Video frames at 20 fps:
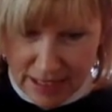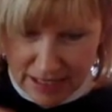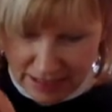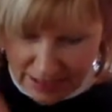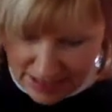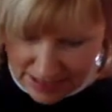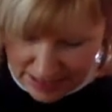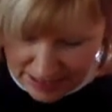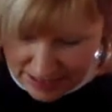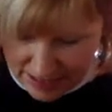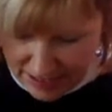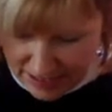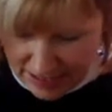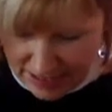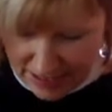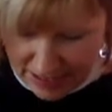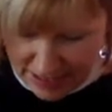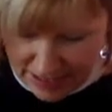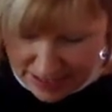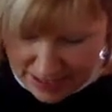I slice
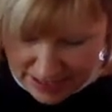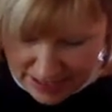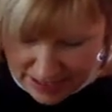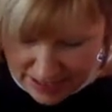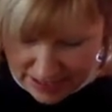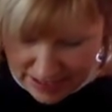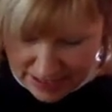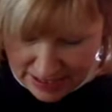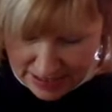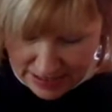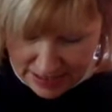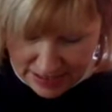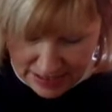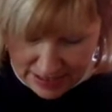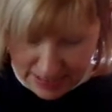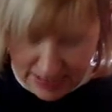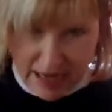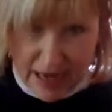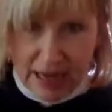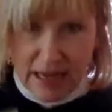these
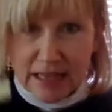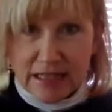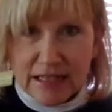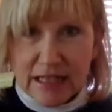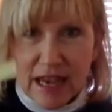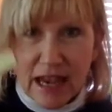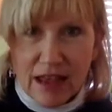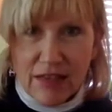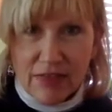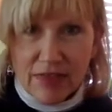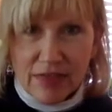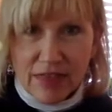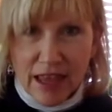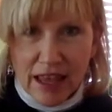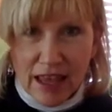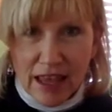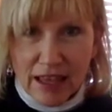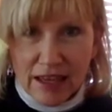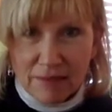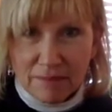nice and
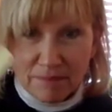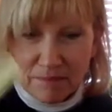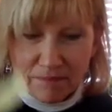thin.